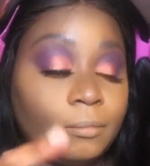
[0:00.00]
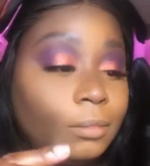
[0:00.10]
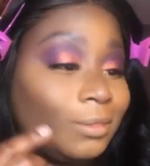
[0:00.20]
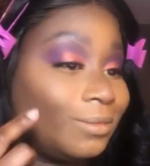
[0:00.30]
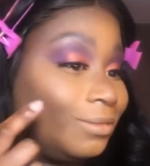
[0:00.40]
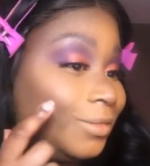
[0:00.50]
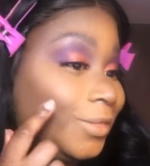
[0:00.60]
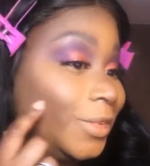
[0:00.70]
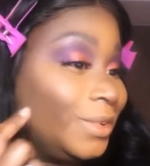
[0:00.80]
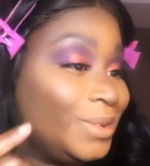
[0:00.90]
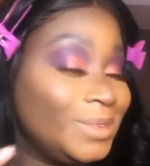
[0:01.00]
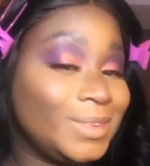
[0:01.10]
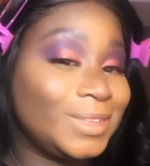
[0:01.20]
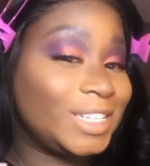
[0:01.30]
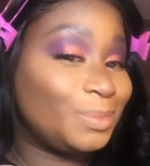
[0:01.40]
and
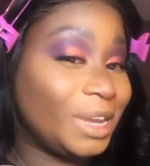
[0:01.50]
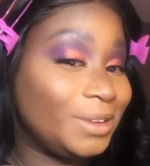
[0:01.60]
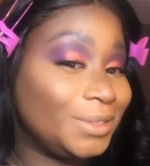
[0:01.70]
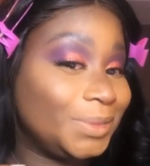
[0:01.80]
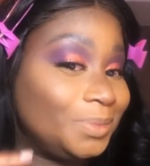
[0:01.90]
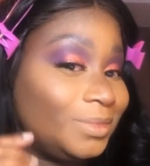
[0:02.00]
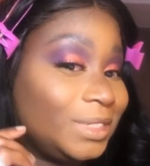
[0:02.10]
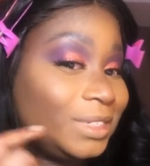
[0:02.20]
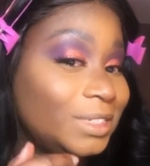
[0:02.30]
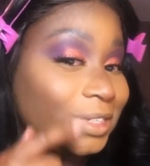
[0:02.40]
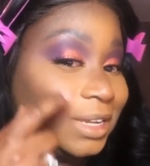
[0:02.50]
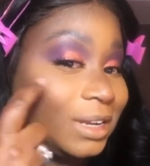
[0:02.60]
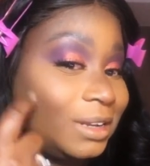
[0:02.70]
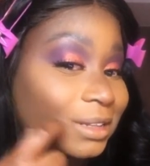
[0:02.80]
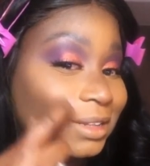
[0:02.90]
smile so you can get
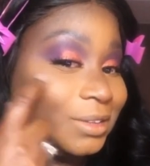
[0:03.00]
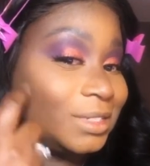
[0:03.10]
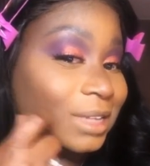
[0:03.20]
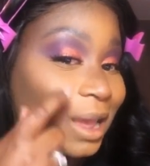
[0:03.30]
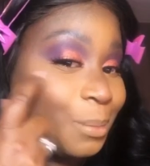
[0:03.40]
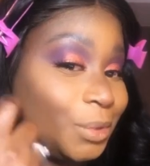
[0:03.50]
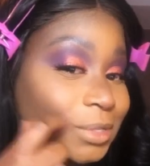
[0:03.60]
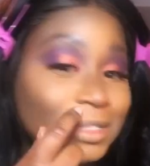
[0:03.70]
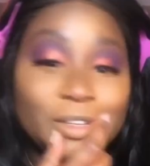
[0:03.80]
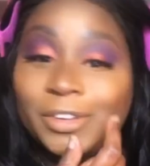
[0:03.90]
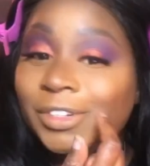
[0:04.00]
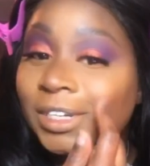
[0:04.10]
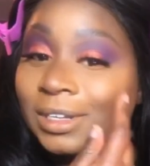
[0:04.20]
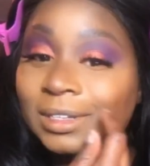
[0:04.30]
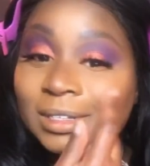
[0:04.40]
those apples in your
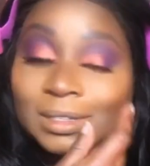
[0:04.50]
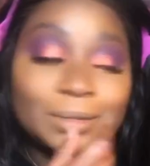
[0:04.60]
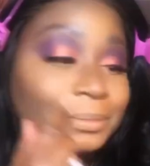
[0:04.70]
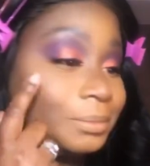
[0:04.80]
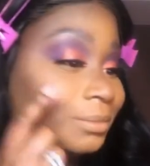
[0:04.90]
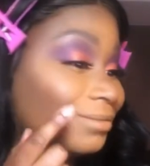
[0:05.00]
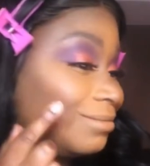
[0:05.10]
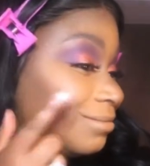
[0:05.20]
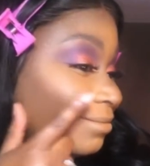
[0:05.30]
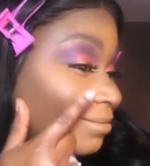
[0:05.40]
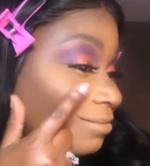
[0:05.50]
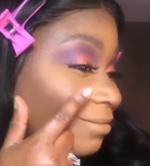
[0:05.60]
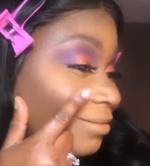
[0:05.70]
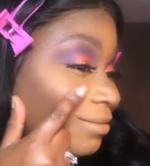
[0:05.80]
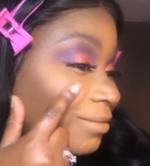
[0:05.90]
cheeks. And
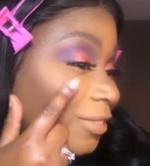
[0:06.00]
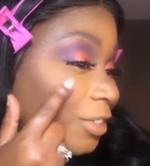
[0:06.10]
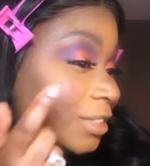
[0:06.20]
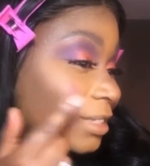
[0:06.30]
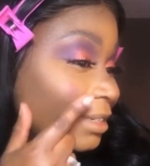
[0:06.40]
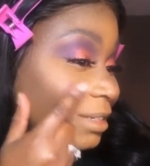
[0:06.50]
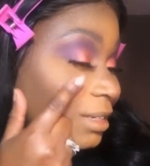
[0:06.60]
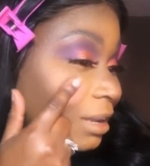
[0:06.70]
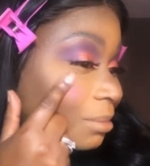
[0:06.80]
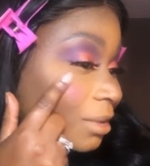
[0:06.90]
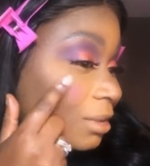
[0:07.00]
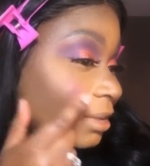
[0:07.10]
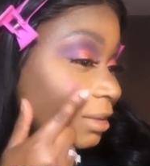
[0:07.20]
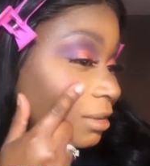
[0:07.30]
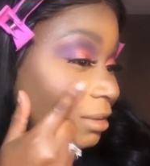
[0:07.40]
we're just going to tap a
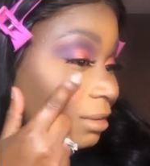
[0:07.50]
little.